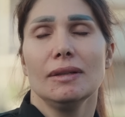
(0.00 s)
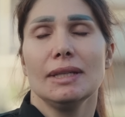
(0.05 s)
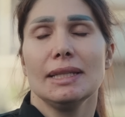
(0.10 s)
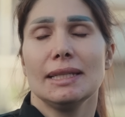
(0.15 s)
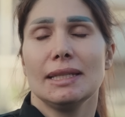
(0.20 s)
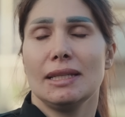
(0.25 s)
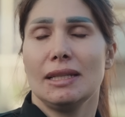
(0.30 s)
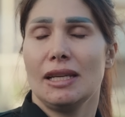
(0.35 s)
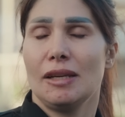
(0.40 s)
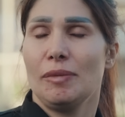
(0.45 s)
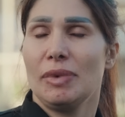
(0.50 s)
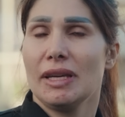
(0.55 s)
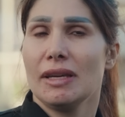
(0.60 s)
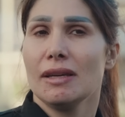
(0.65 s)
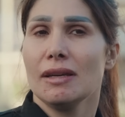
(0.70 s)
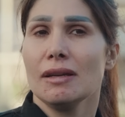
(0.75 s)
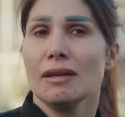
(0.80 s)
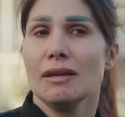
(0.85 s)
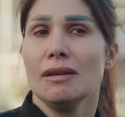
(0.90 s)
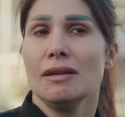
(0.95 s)

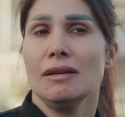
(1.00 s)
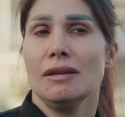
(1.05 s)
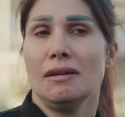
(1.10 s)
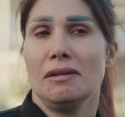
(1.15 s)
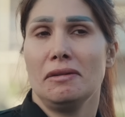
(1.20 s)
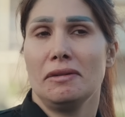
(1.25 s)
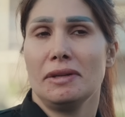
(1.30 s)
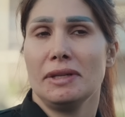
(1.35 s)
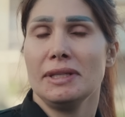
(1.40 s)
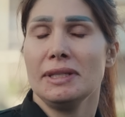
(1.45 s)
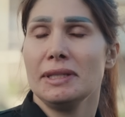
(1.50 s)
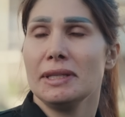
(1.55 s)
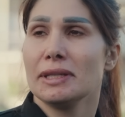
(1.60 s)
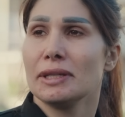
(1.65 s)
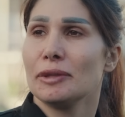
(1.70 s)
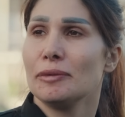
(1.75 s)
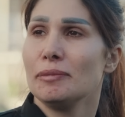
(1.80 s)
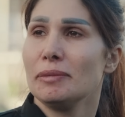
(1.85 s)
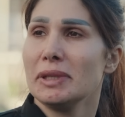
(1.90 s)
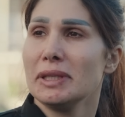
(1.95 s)
sleeping and
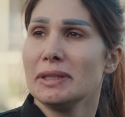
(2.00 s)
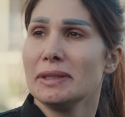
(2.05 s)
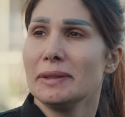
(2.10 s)
resting in